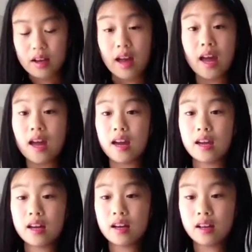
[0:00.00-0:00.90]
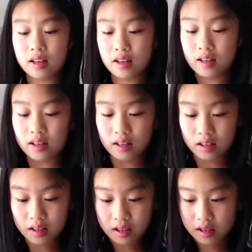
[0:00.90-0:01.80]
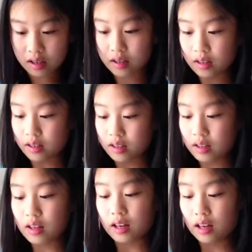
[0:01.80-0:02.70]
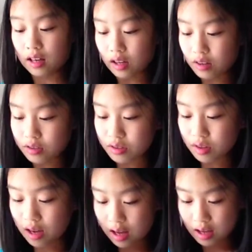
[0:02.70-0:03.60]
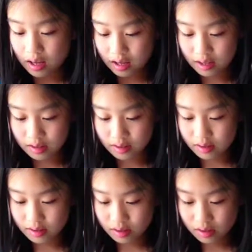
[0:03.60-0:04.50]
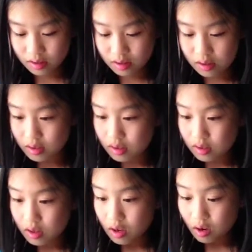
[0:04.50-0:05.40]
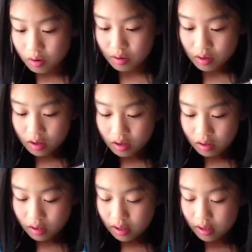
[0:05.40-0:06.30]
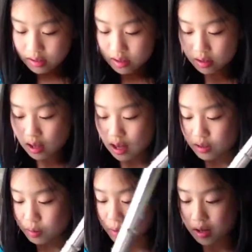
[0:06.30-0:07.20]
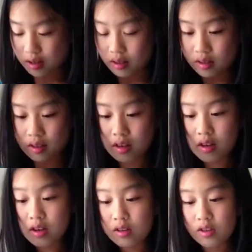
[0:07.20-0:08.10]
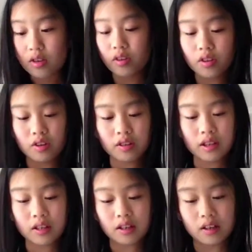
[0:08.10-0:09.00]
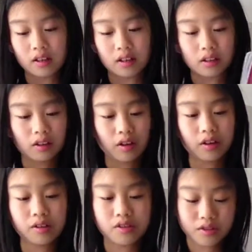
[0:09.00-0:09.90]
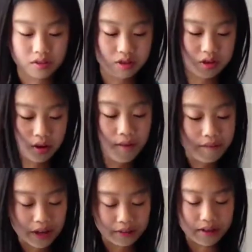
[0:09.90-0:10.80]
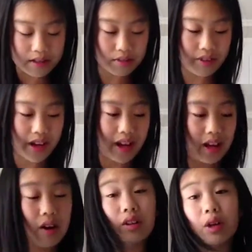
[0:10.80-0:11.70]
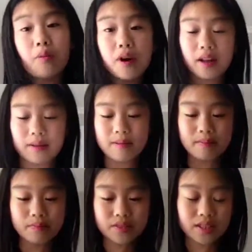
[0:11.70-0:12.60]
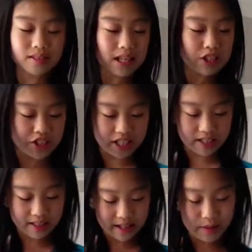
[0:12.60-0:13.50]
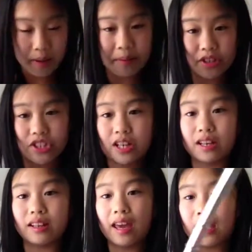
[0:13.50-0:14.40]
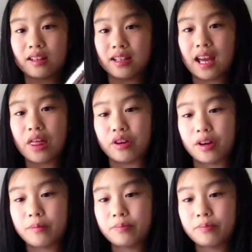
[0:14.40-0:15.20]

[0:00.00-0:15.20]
A, uh, A also has Oh, uh, A still has one. So you don't need to learn two fingerings for A, only one. Just like G. That's why I put G and A together.